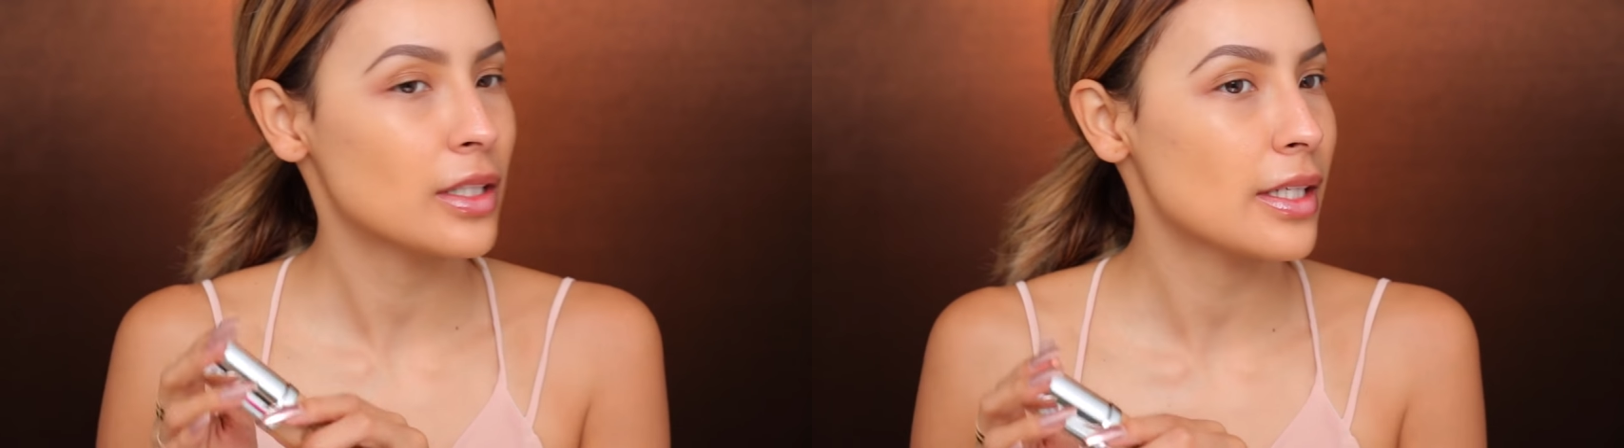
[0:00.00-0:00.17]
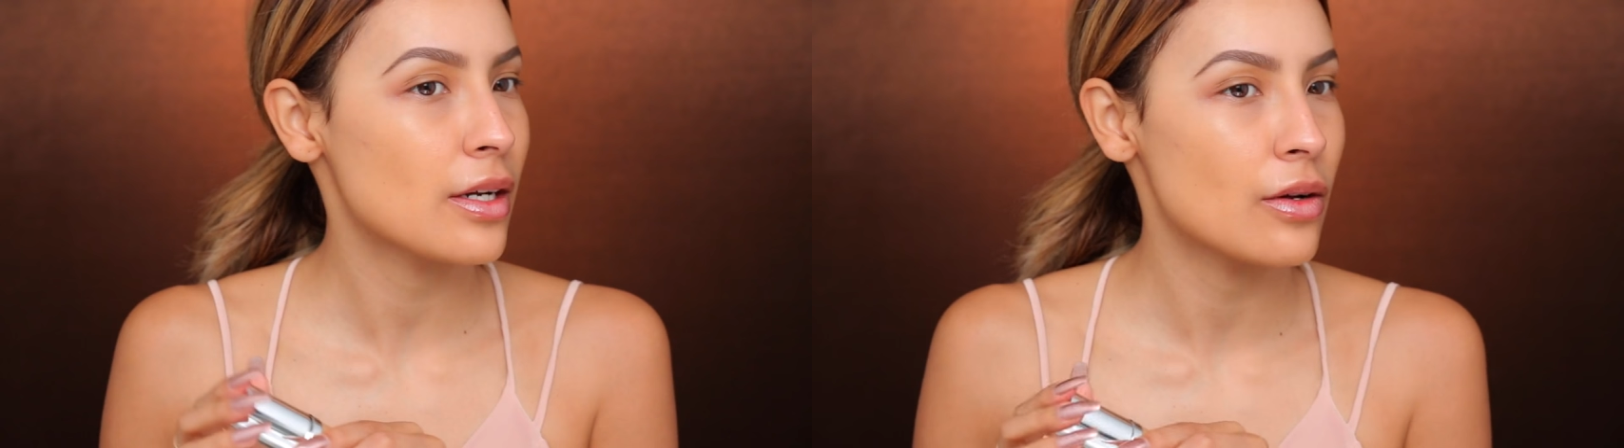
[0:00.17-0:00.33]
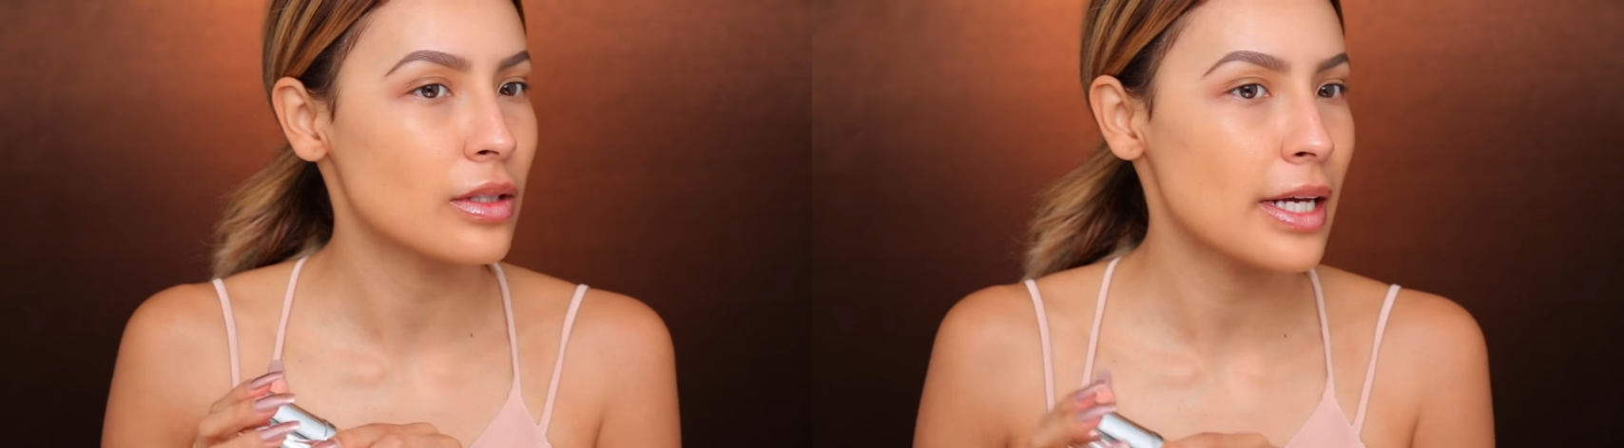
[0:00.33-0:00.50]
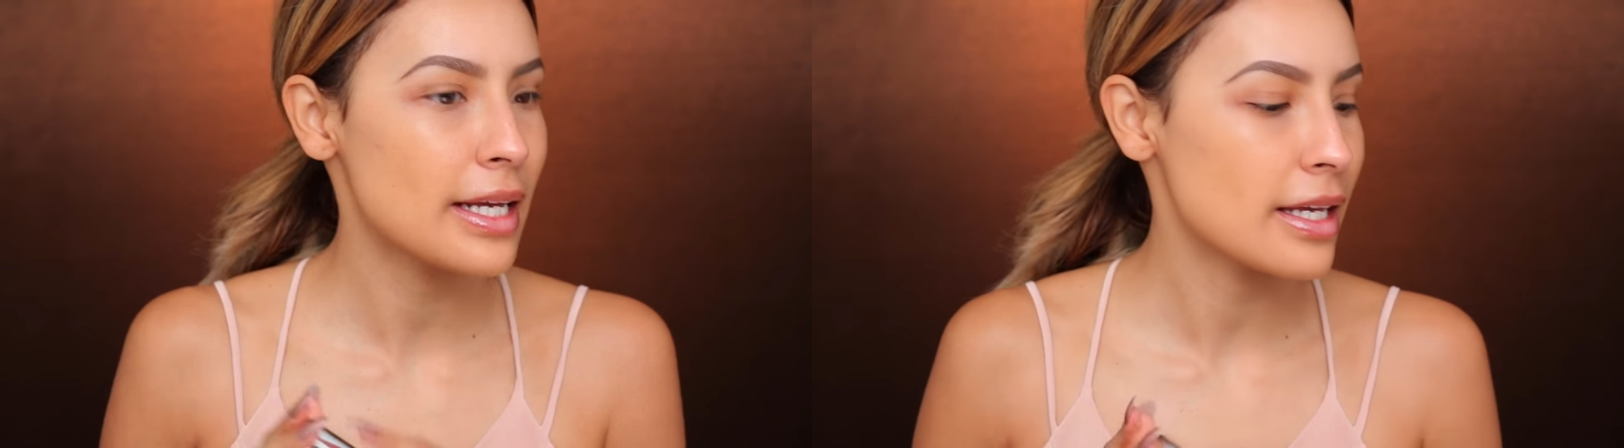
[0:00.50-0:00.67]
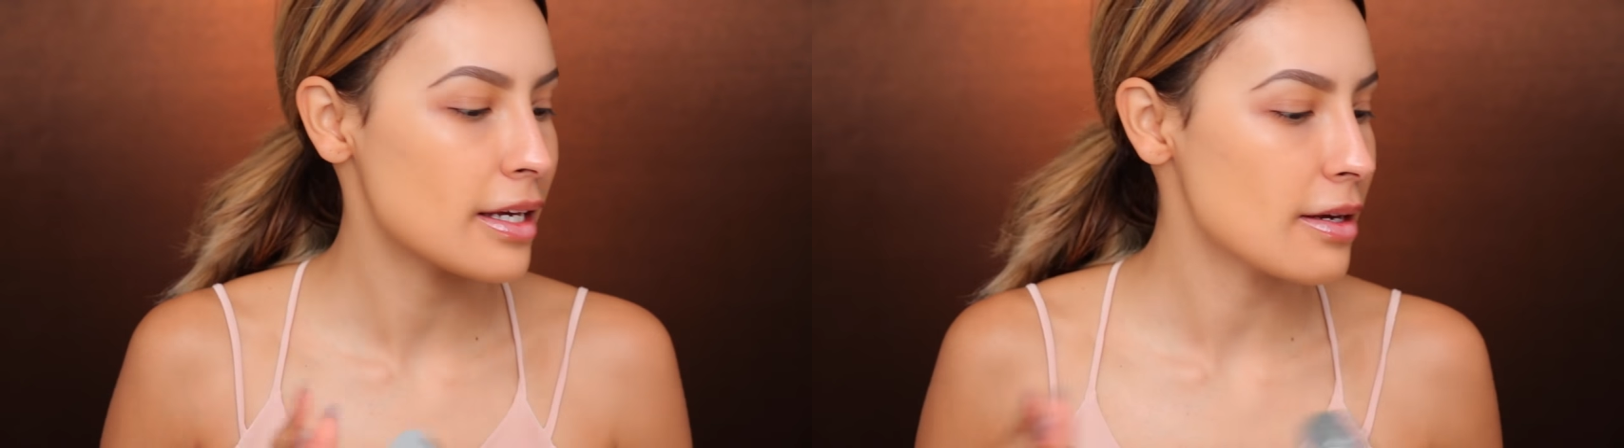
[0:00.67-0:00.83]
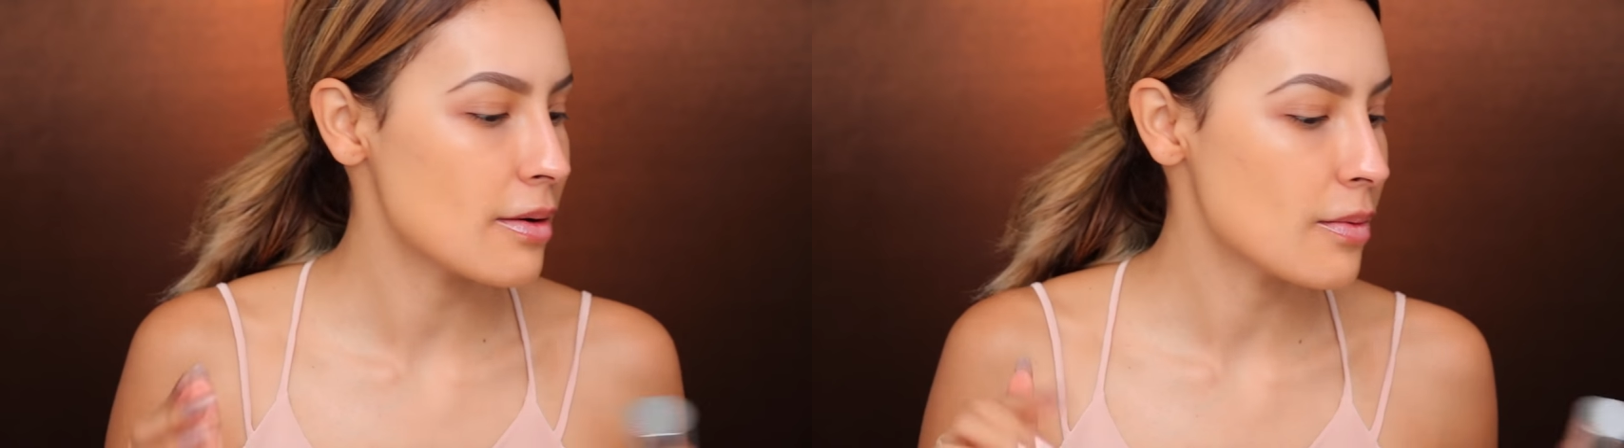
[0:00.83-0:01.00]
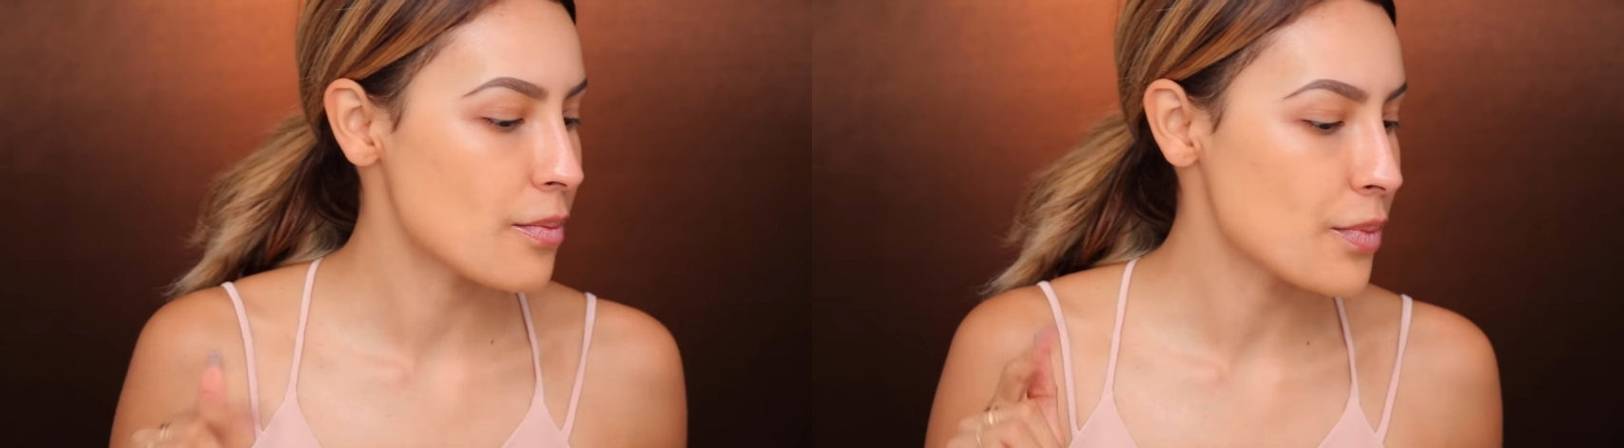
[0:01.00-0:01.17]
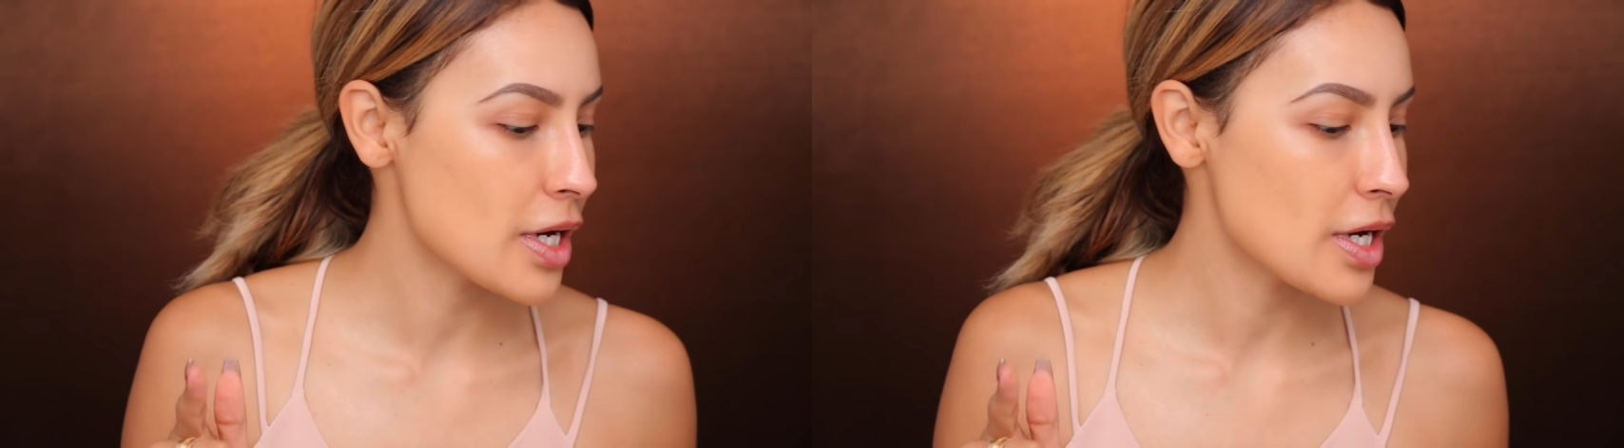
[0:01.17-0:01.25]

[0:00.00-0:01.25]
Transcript: that I don't like it,